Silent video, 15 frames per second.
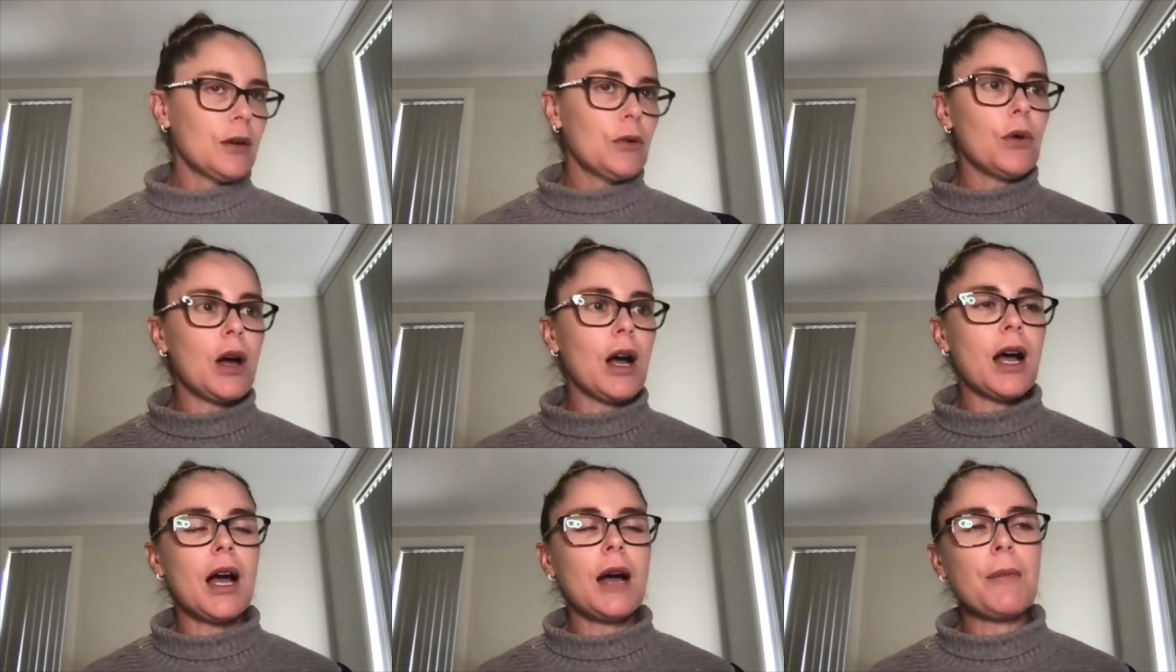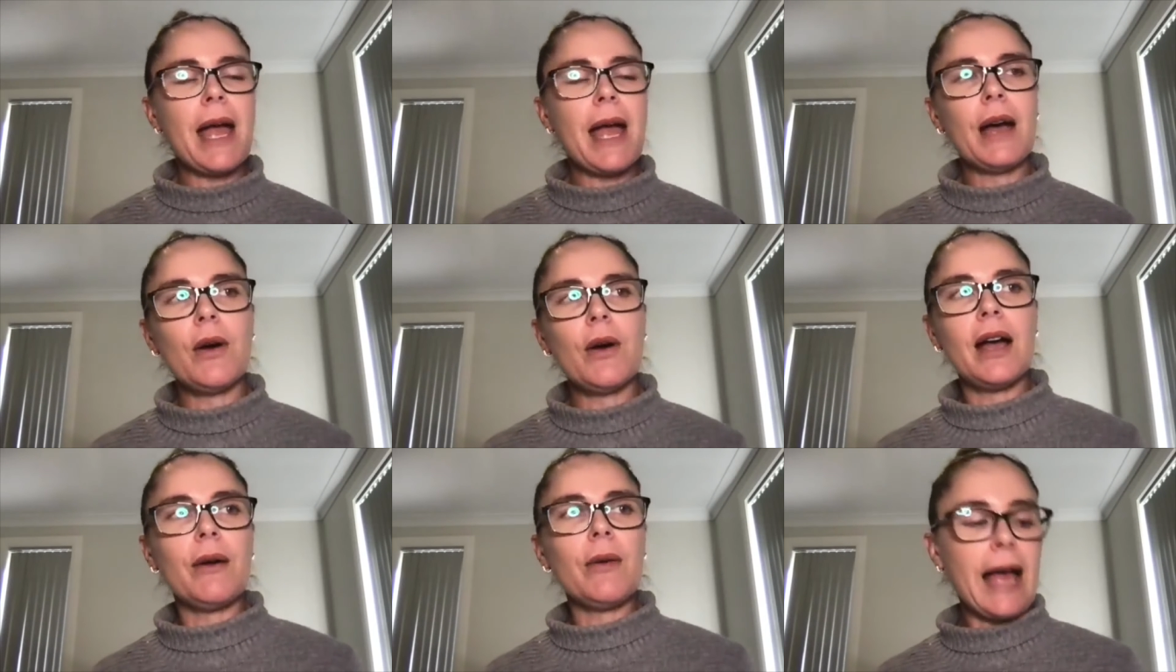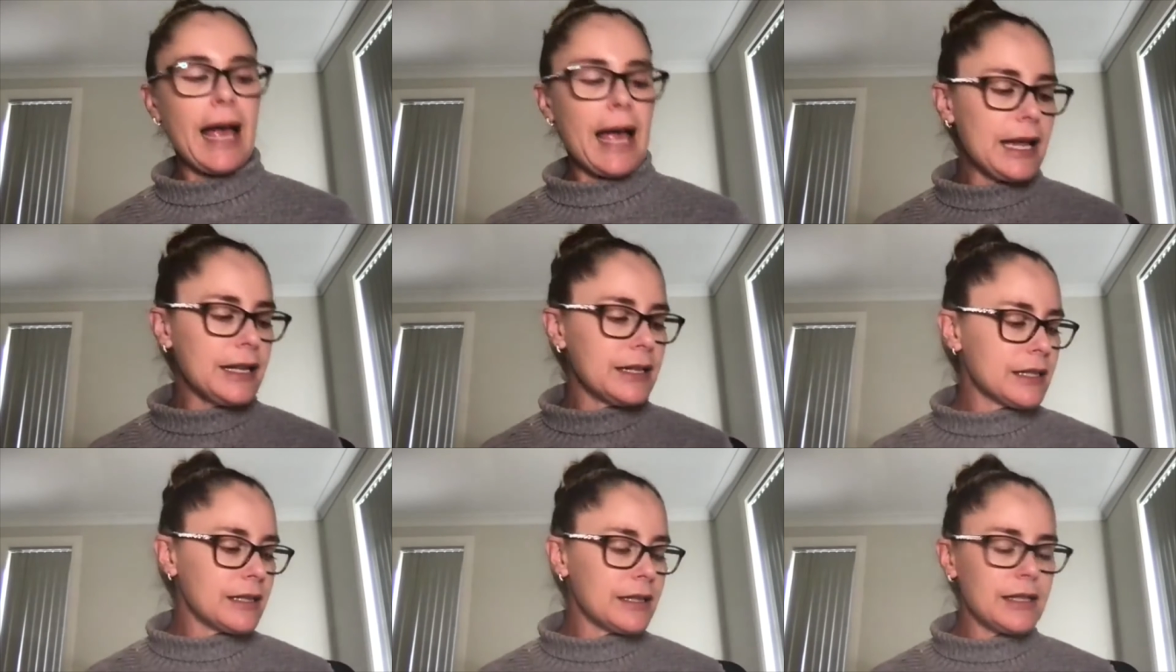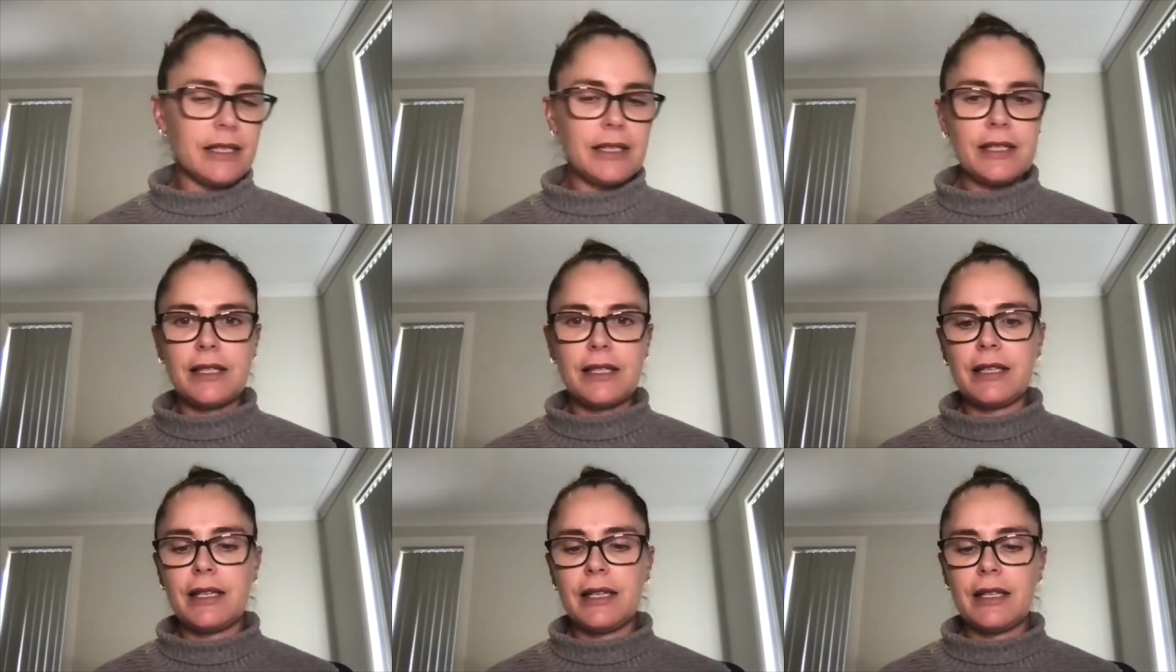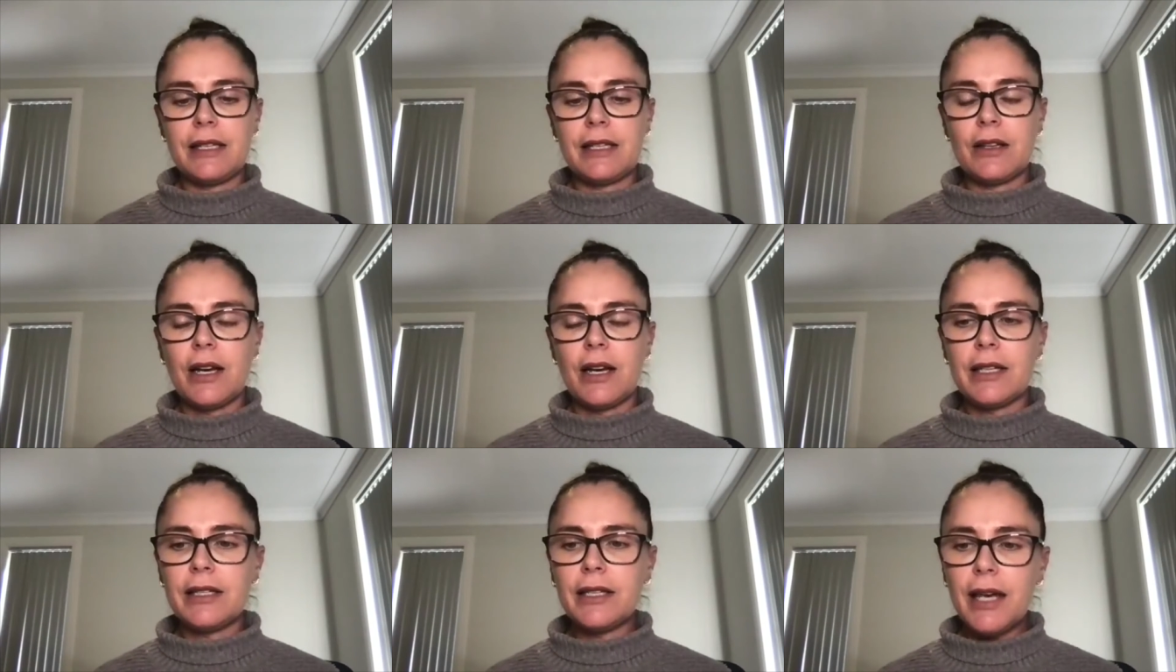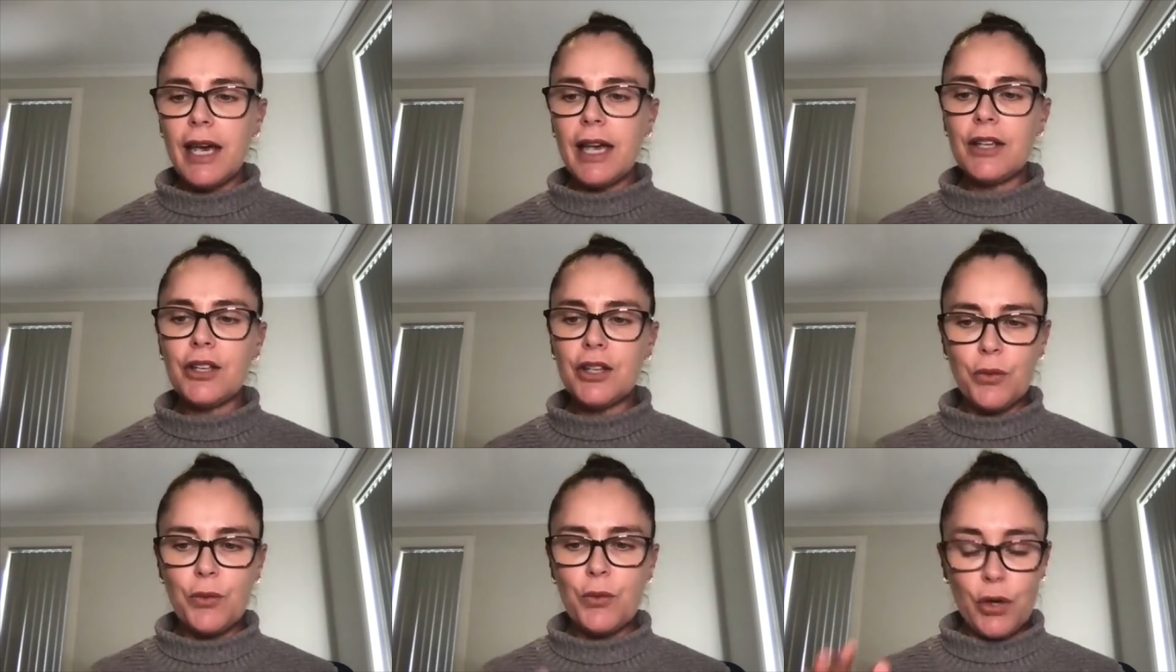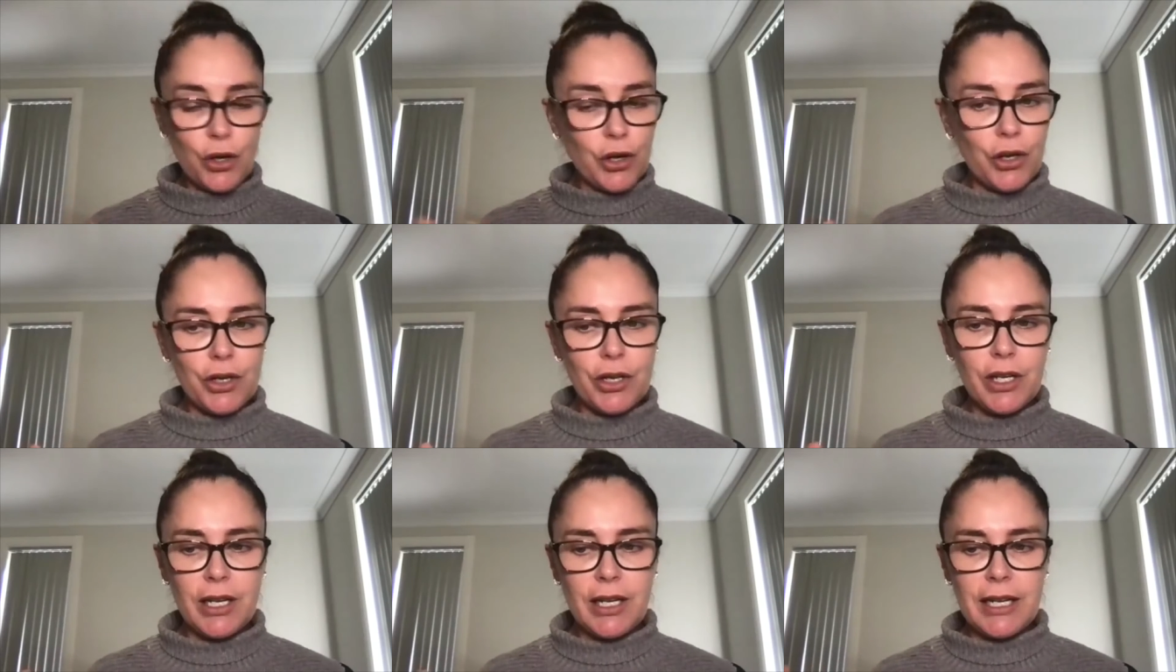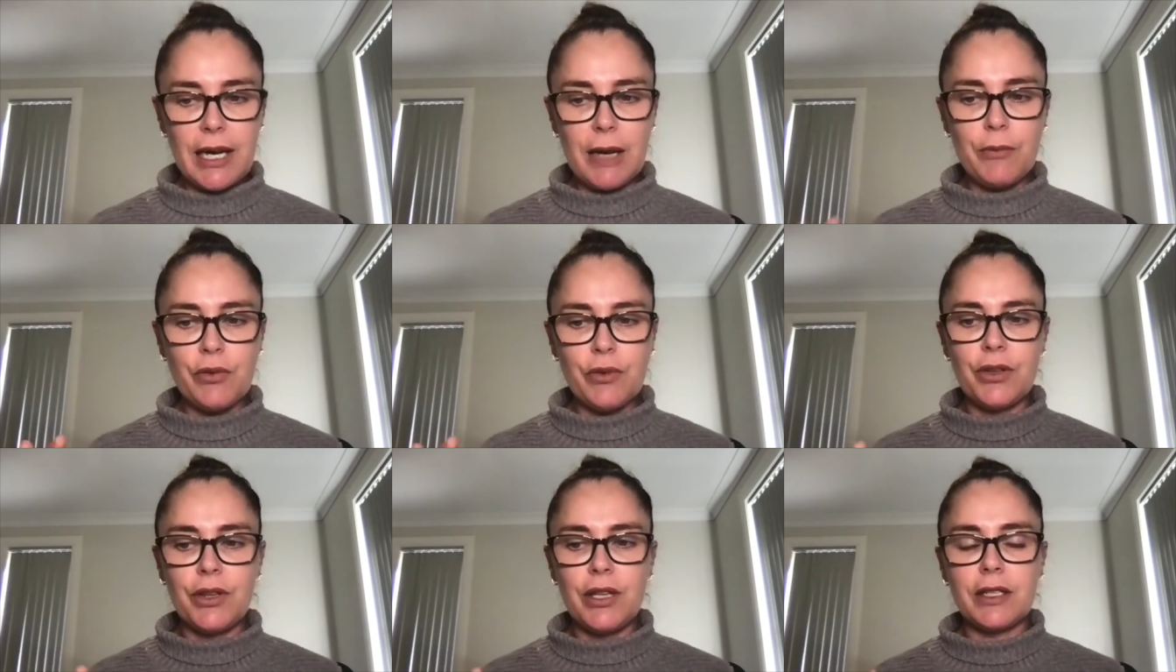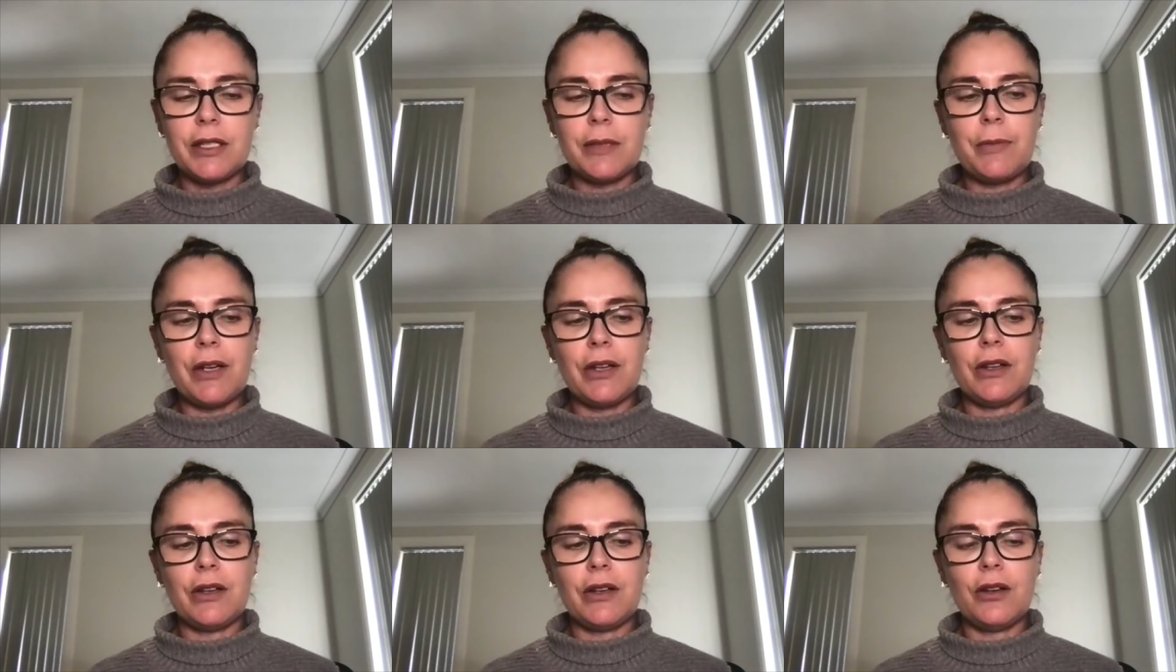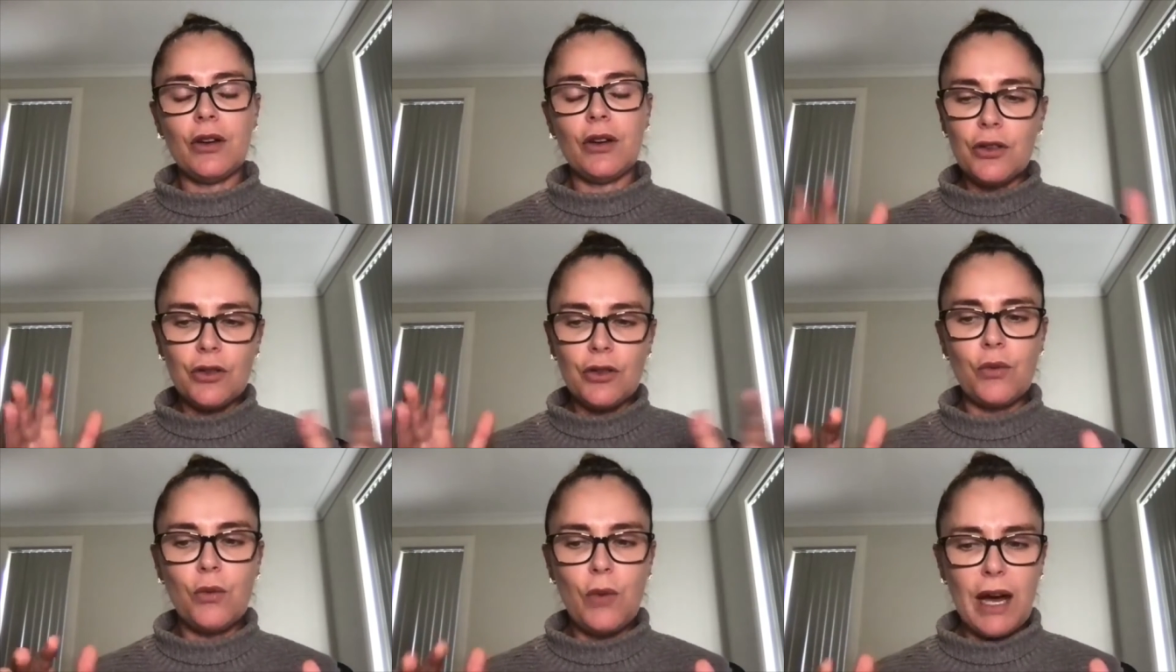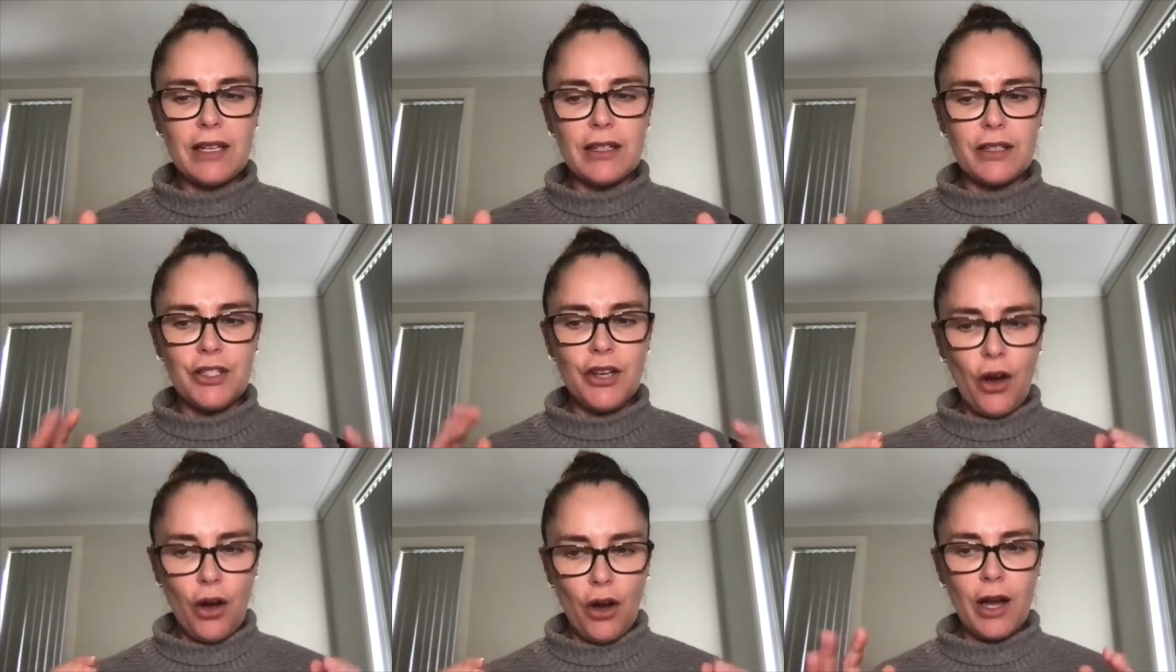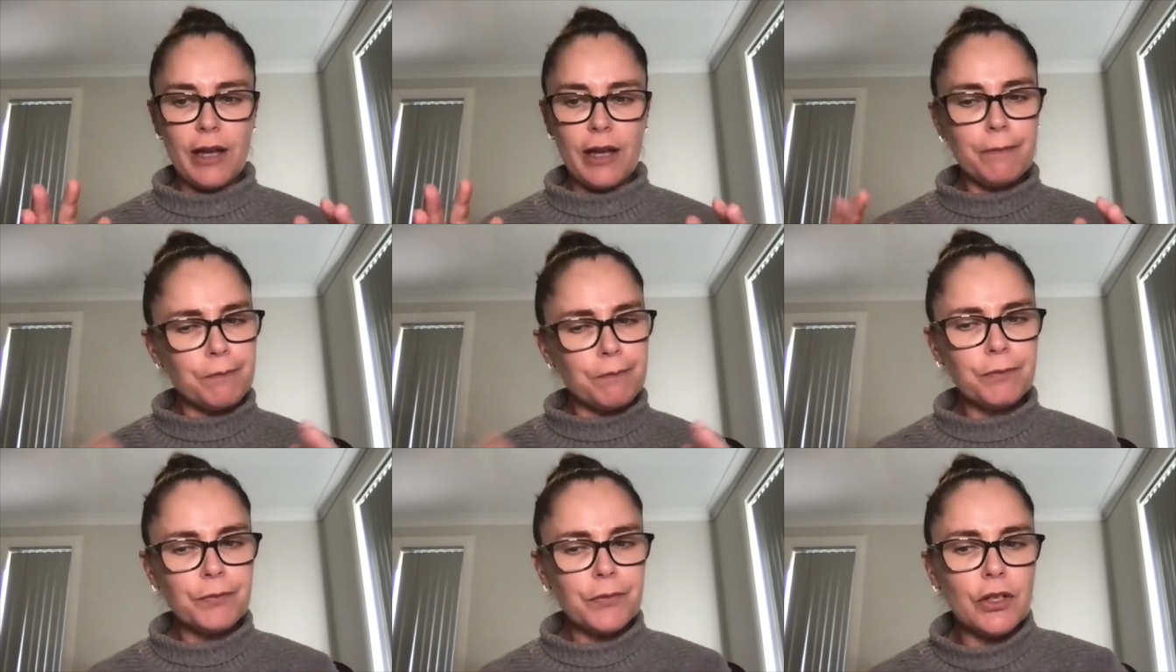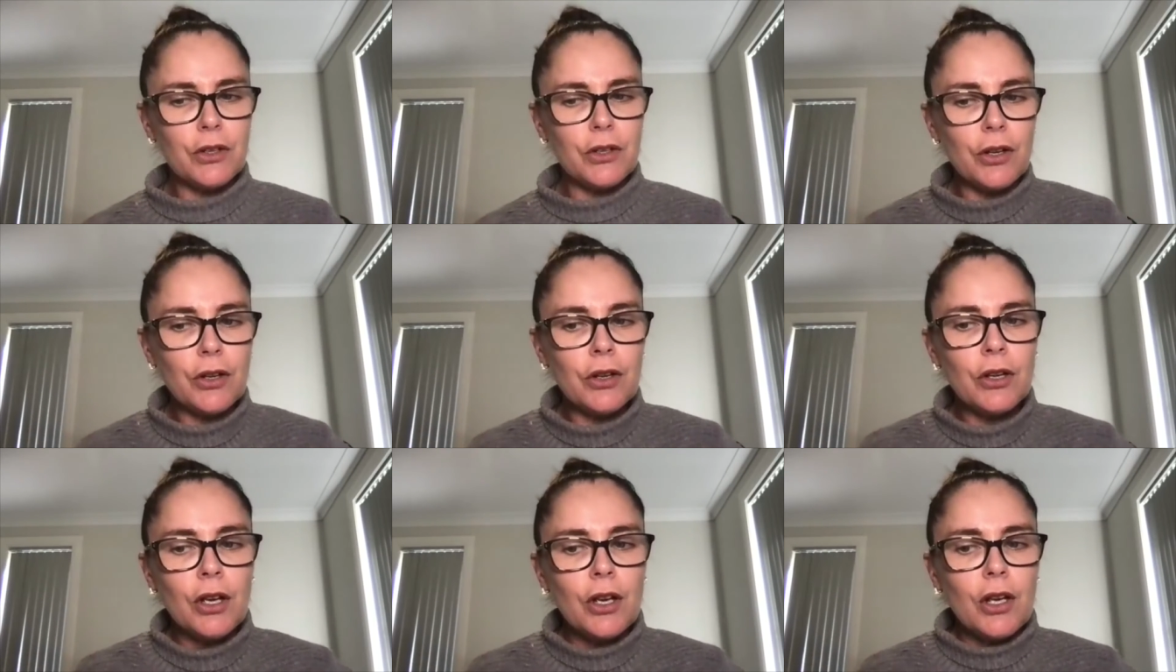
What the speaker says: How I'll answer this is like, yeah, you can work on a number of things, but not at the one time, you know?